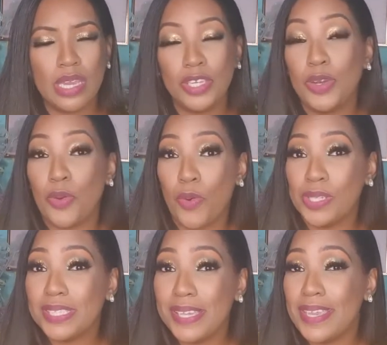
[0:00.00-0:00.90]
you go
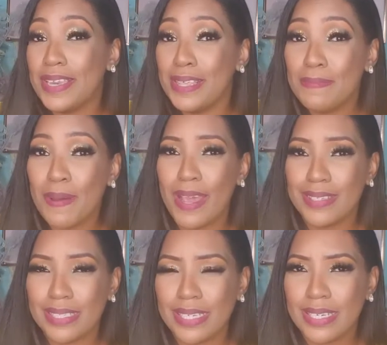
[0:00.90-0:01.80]
on to your little
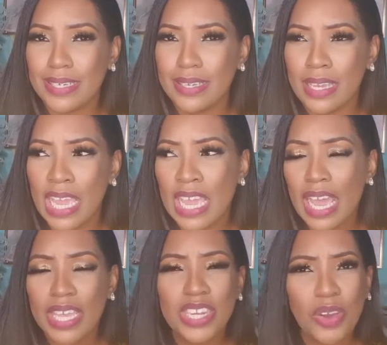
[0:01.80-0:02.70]
party,
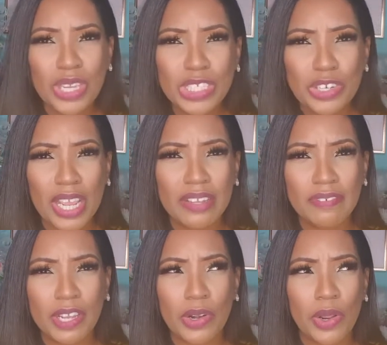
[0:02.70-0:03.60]
and now you're trying to
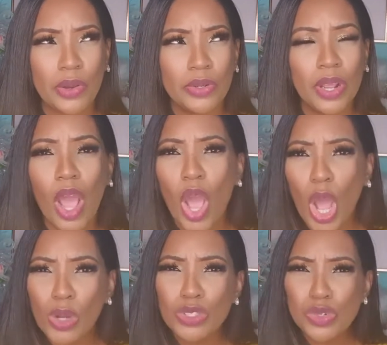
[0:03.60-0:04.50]
figure out,
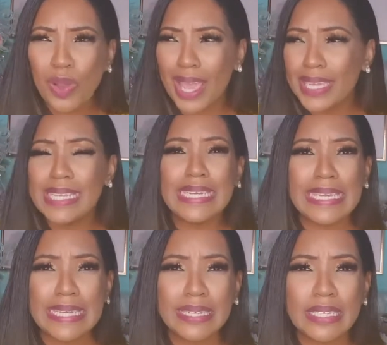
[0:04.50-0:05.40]
how do I
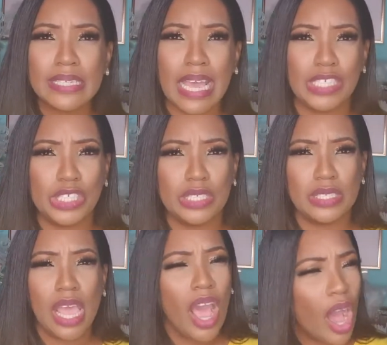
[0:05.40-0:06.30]
clean these lashes?
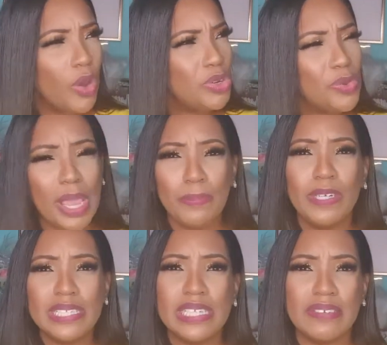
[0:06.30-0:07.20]
How do I
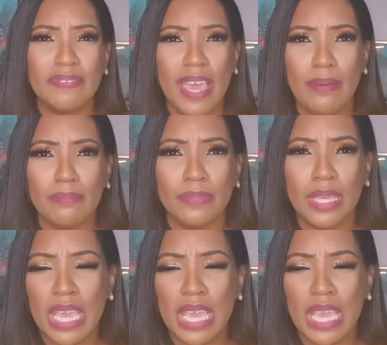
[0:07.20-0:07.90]
preserve them?